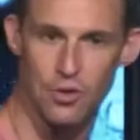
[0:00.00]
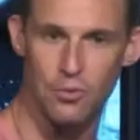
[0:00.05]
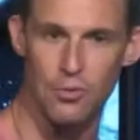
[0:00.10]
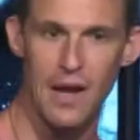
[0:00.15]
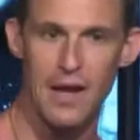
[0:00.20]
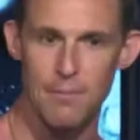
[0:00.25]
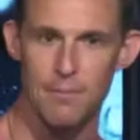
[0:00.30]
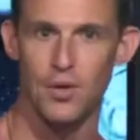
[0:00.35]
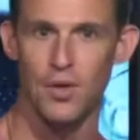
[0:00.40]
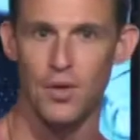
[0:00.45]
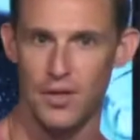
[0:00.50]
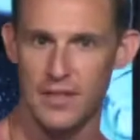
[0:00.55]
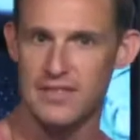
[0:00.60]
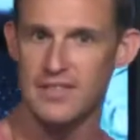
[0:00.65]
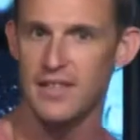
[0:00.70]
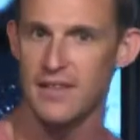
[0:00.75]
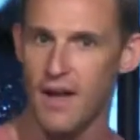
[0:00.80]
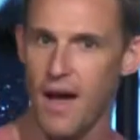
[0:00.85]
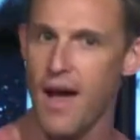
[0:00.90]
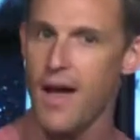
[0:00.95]
Red Bull, is
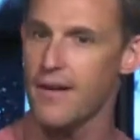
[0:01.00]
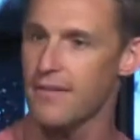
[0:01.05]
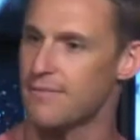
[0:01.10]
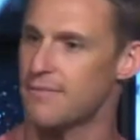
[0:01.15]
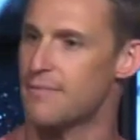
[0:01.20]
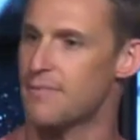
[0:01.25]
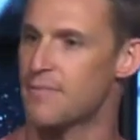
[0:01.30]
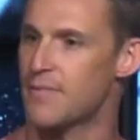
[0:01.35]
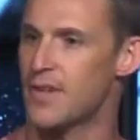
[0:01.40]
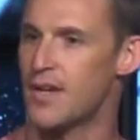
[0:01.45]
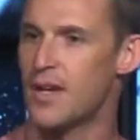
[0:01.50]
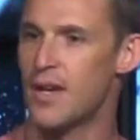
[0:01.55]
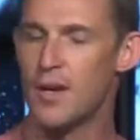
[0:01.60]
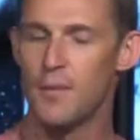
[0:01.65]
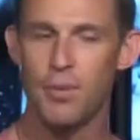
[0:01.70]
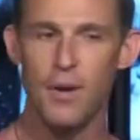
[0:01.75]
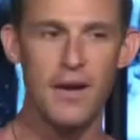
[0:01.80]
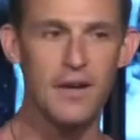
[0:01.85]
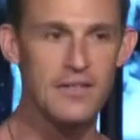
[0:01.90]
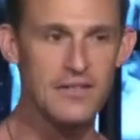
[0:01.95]
it not?
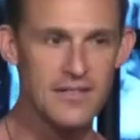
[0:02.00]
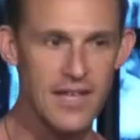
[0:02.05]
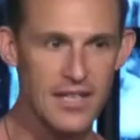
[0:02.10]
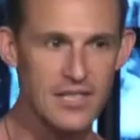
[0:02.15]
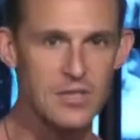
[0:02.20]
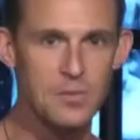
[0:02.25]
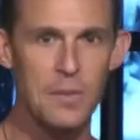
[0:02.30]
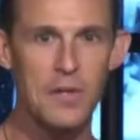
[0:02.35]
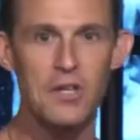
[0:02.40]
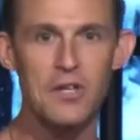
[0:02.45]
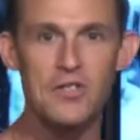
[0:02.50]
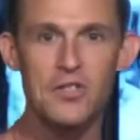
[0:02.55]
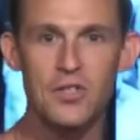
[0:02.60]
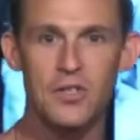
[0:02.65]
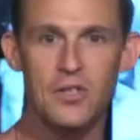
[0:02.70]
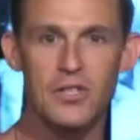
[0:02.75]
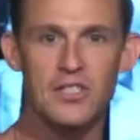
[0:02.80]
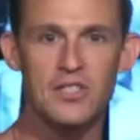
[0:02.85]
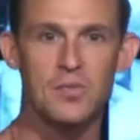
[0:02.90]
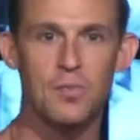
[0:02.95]
Prayer is like spiritual
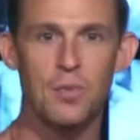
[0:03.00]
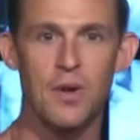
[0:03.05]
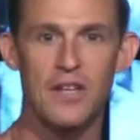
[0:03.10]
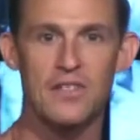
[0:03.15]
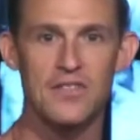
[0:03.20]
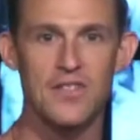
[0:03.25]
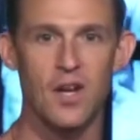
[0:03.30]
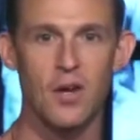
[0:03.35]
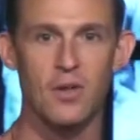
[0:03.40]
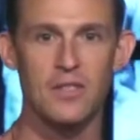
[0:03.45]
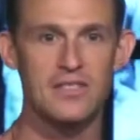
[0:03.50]
espresso.